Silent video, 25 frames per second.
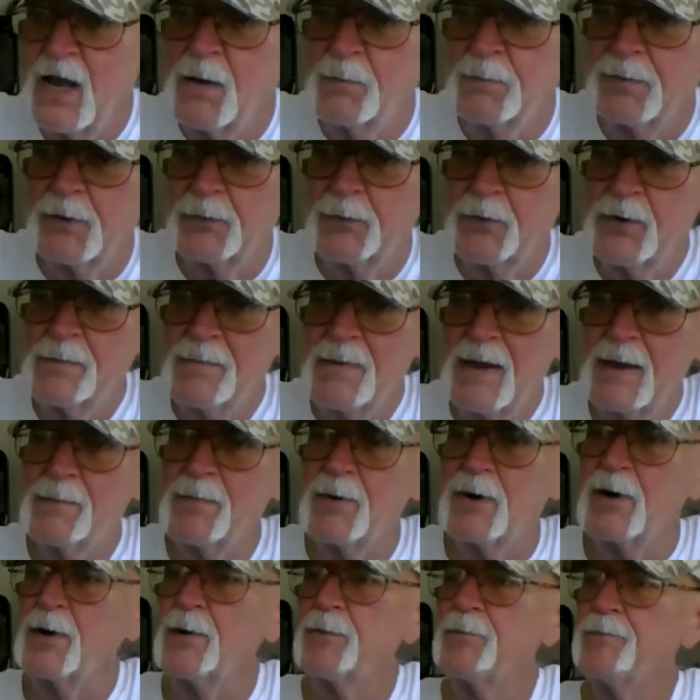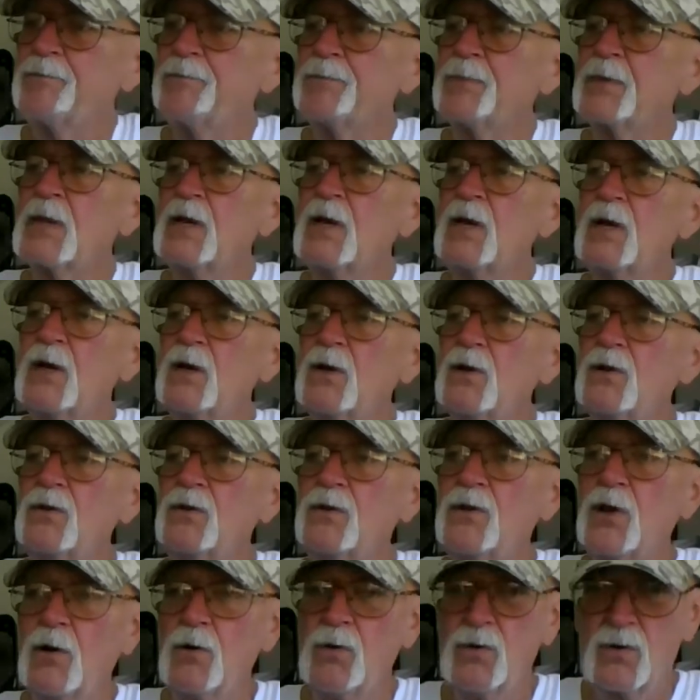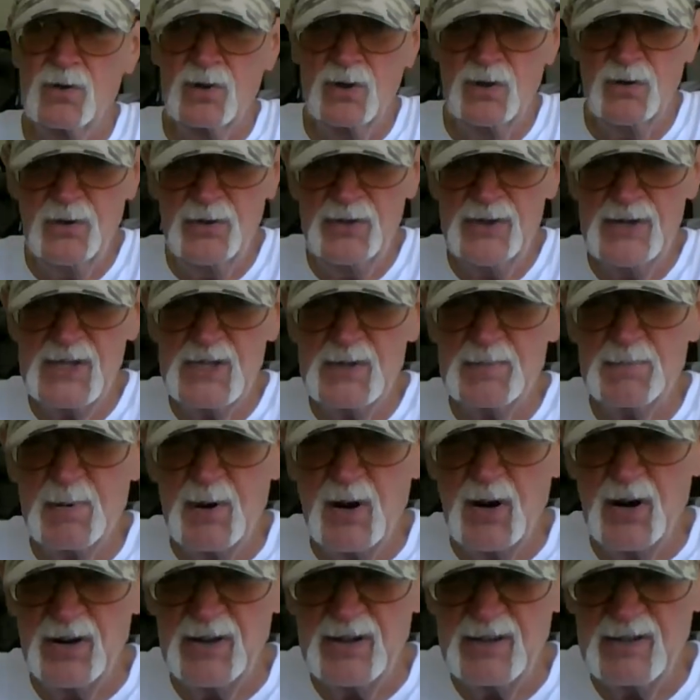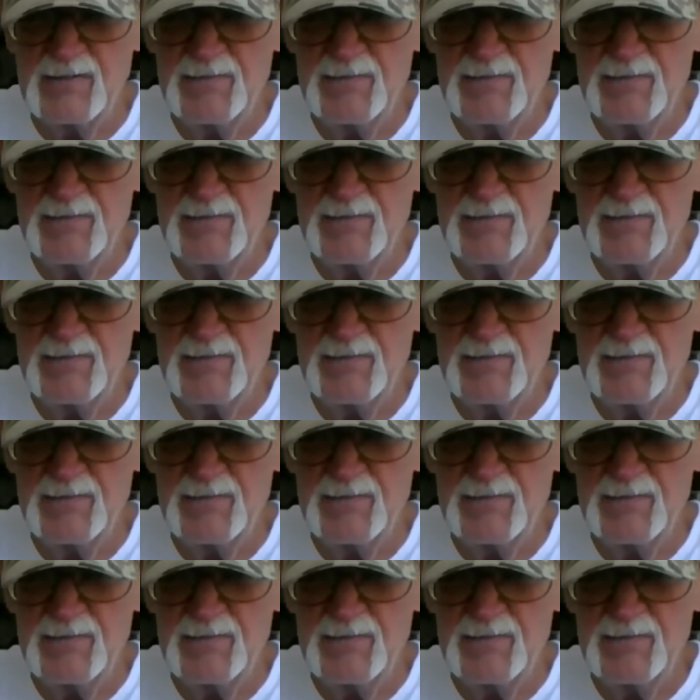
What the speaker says: But remember, don't glue this part